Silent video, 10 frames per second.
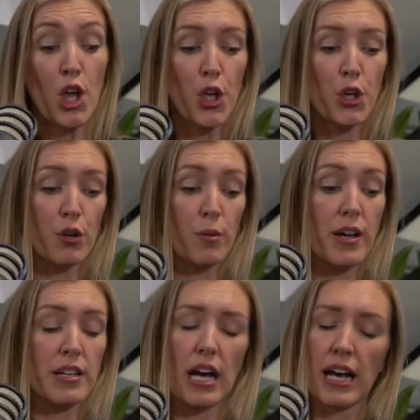you're
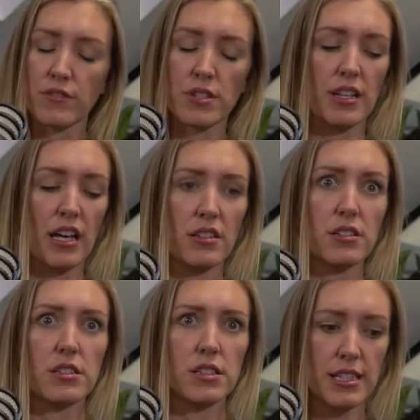reminded, I haven't done that. Oh,
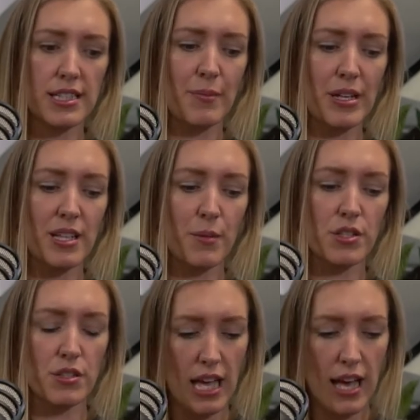shit, I need to get back to that
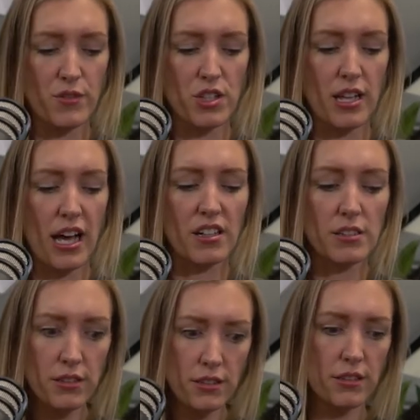person. Yeah, I haven't done that.
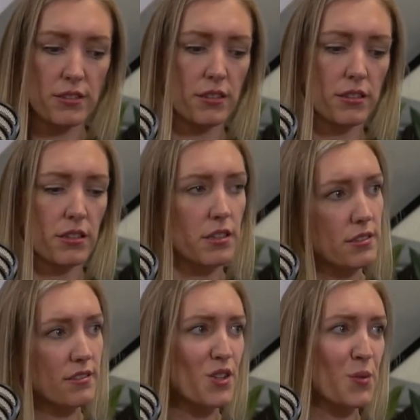Oh, oh,
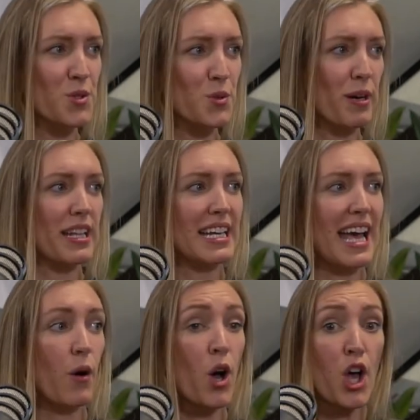can't, don't want to talk about that now.